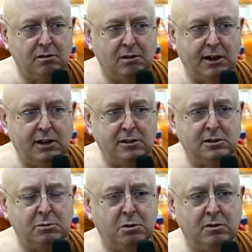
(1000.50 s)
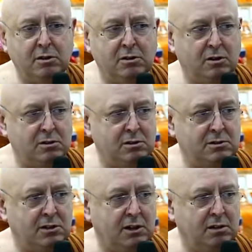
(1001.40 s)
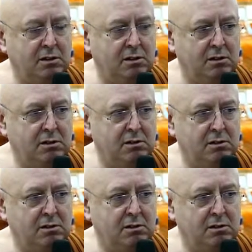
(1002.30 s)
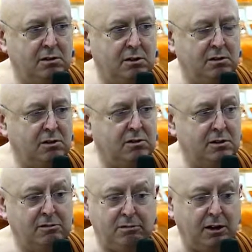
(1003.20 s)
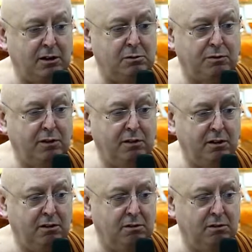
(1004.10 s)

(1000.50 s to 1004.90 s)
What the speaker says: And this is what the doctor said. The doctor, he was very,